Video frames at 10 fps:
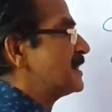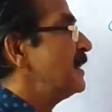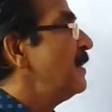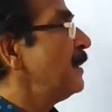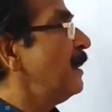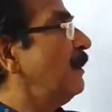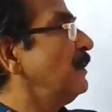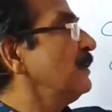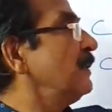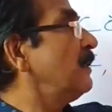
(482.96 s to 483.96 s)
this?
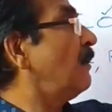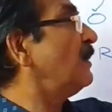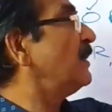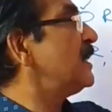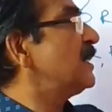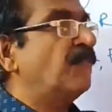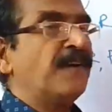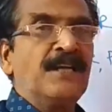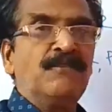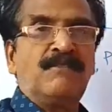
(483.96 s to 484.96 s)
All these
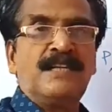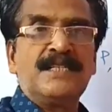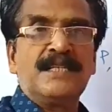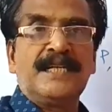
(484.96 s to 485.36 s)
5 vowels,